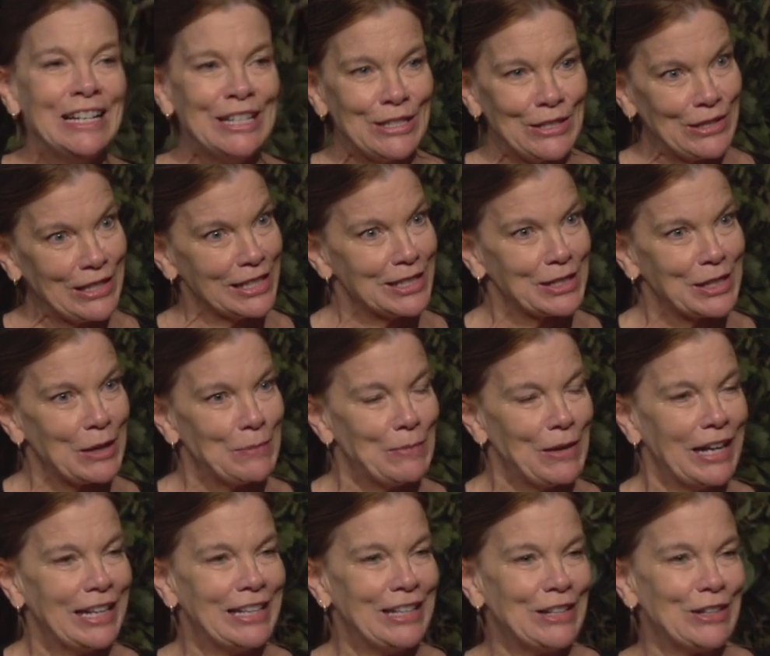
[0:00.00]
So that's got
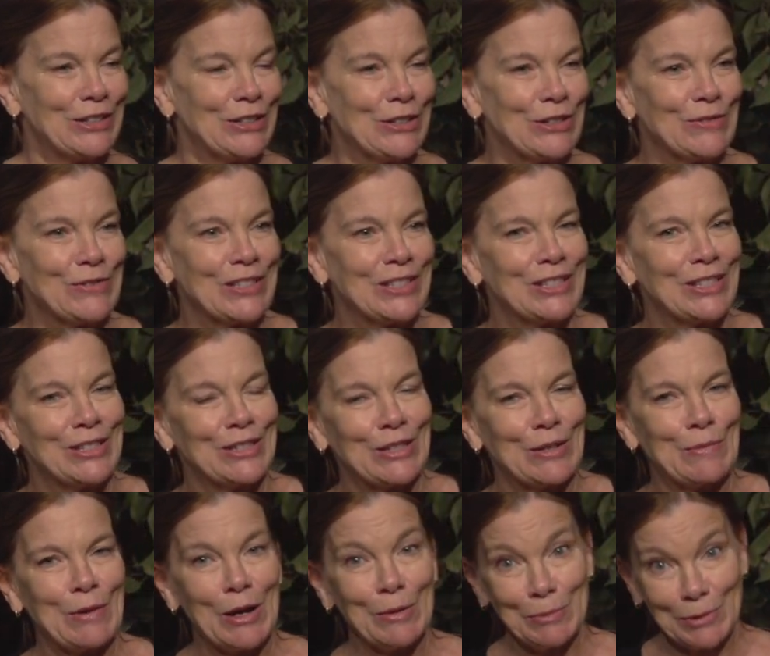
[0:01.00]
my nervous
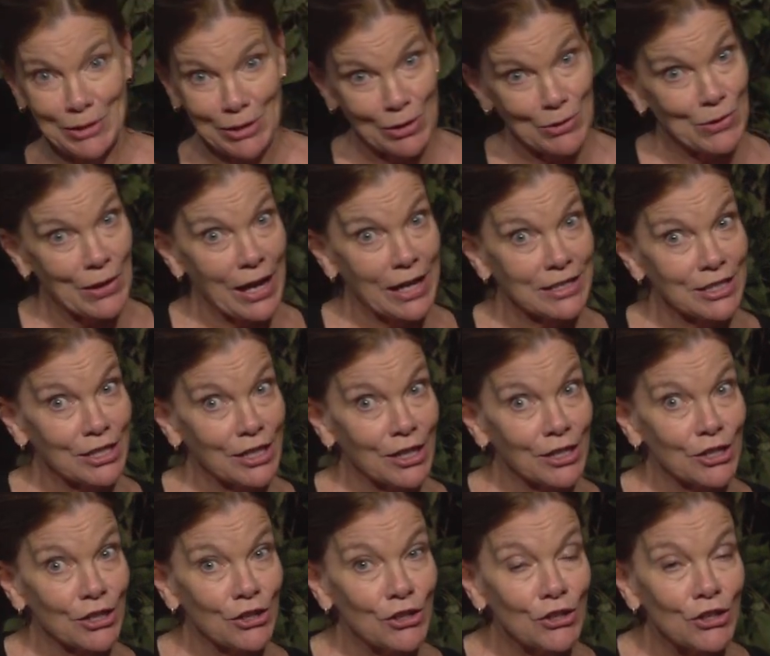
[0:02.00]
system up. So that's
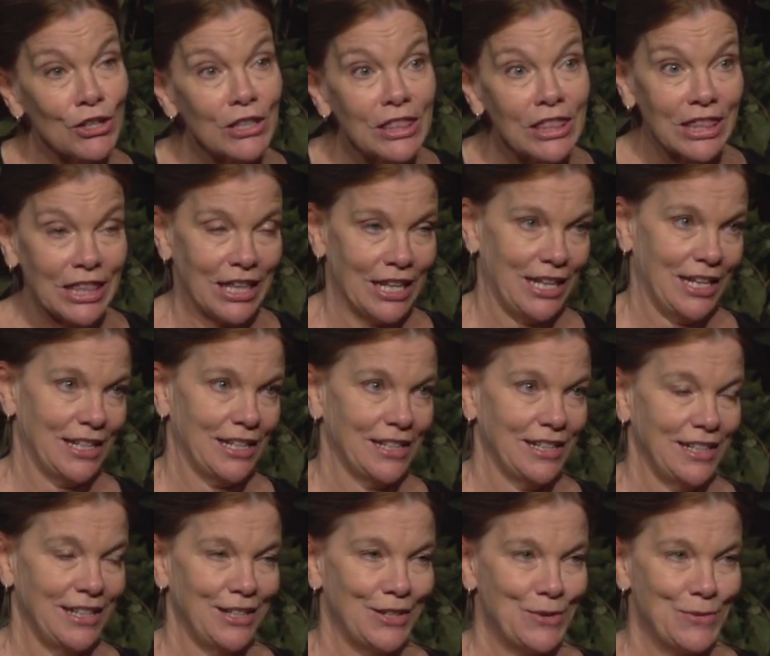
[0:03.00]
a good thing
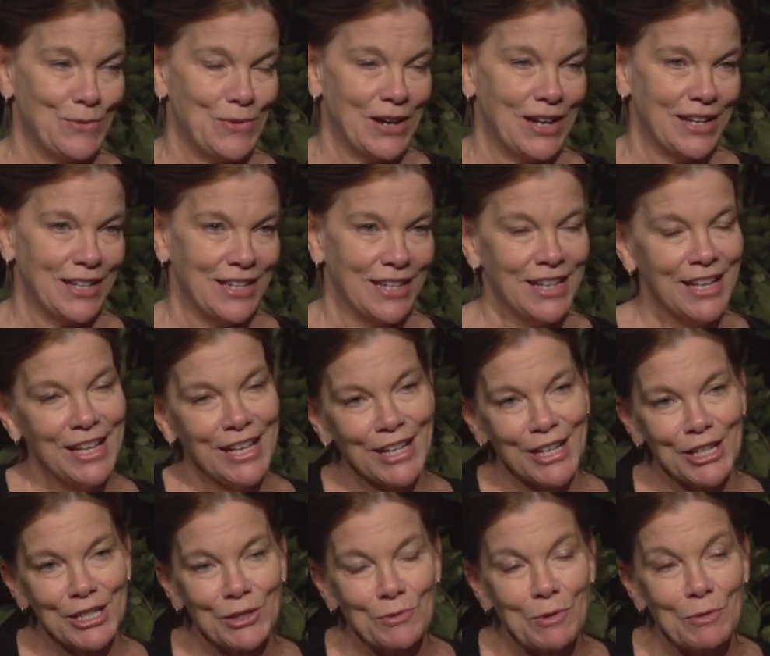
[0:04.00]
in a way.
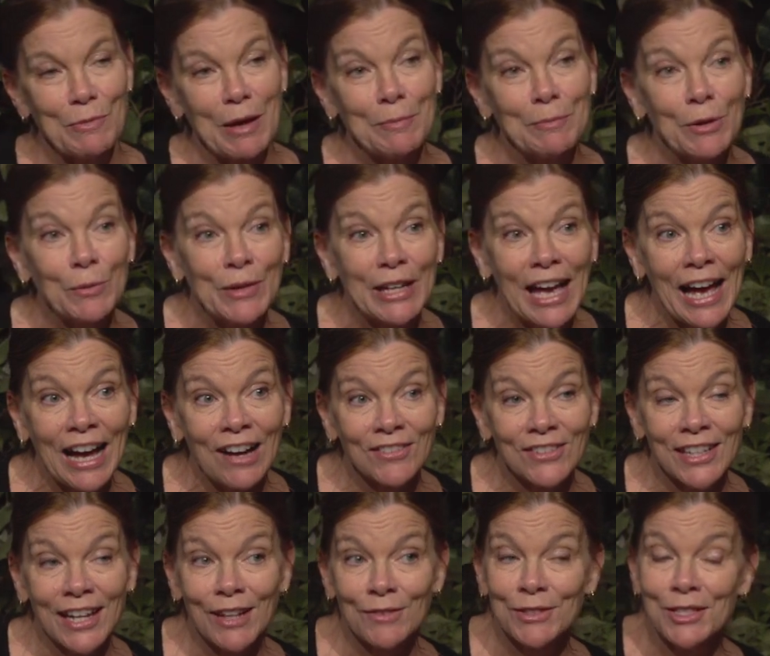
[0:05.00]
Because remember, we have
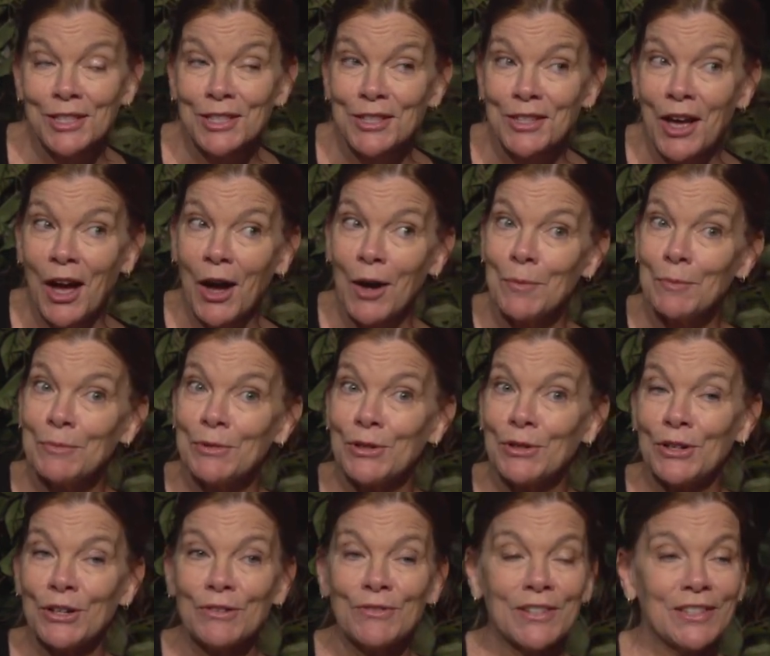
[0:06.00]
to have some
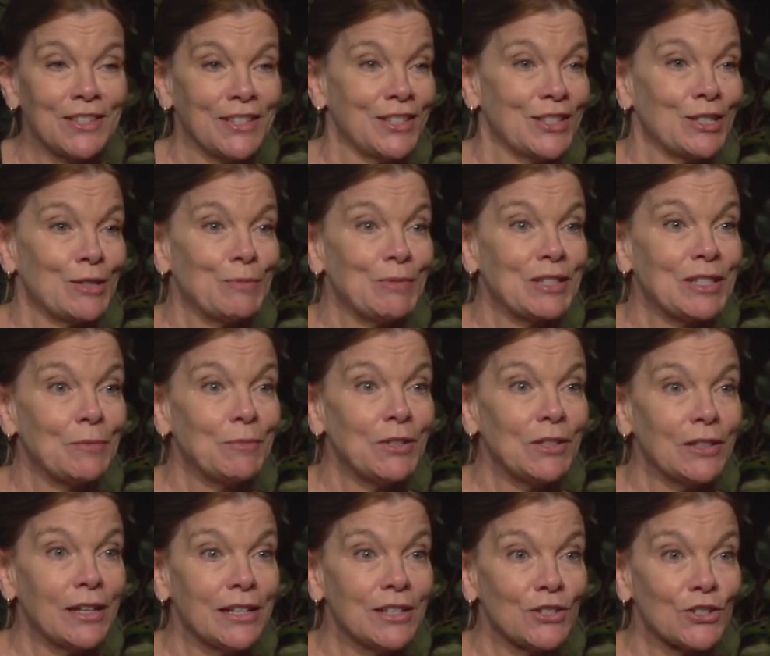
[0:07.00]
nervous system
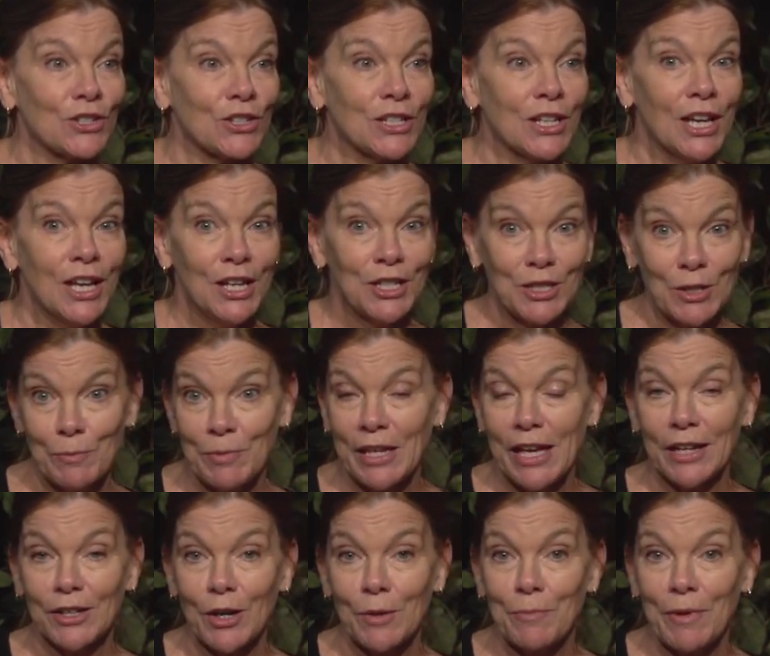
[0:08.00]
stimulation to be
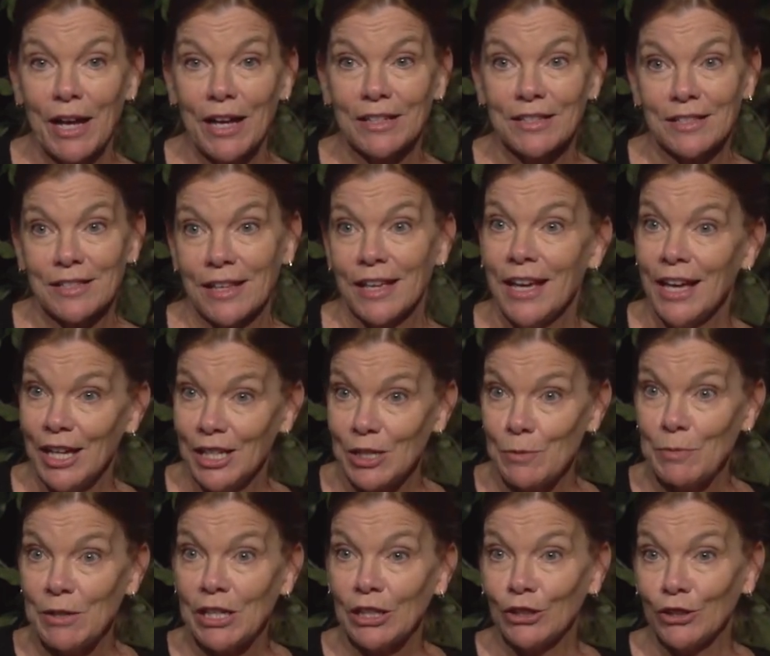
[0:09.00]
at our best and to
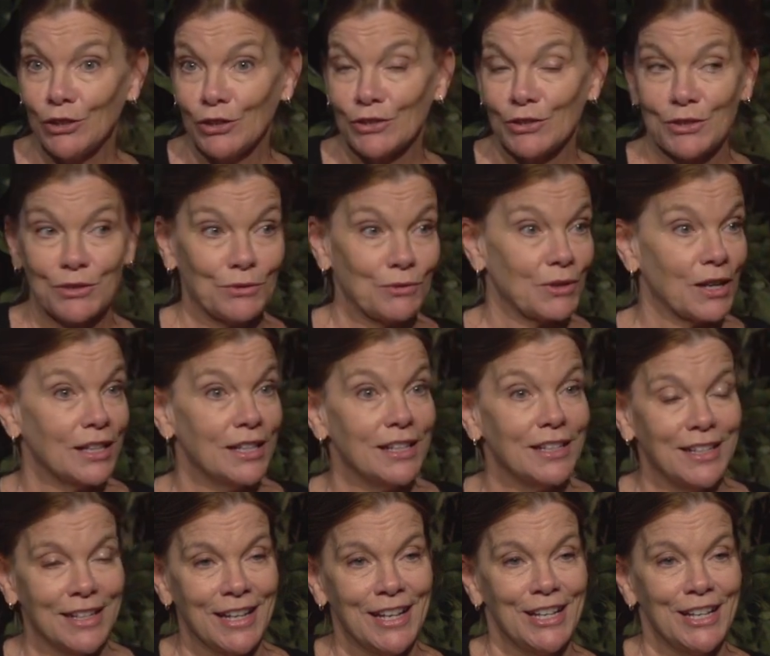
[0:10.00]
be alert, right?